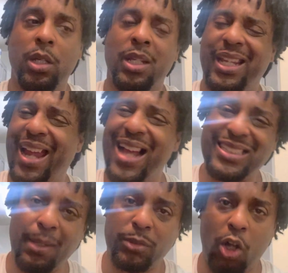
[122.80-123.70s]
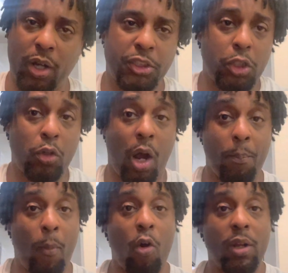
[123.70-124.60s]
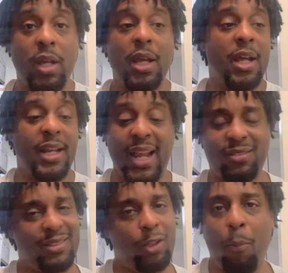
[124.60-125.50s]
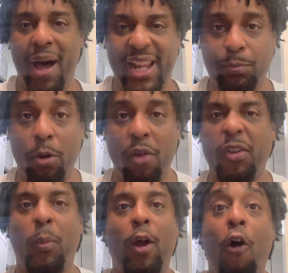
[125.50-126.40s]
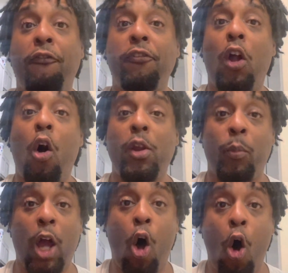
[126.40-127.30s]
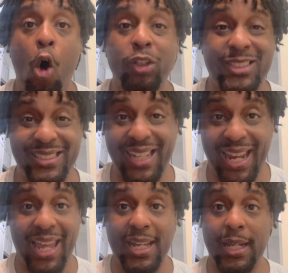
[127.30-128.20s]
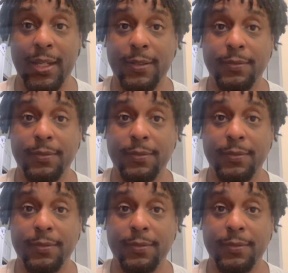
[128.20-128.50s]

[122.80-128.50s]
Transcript: The guys I'm talking to are more, they nobody's perfect. We all flawed and we all sin.